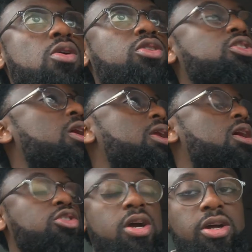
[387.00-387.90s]
try it
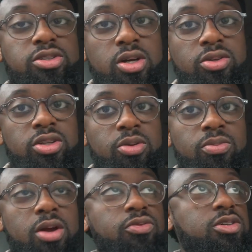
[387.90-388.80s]
out. Try out their
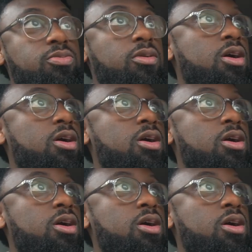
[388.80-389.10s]
breakfast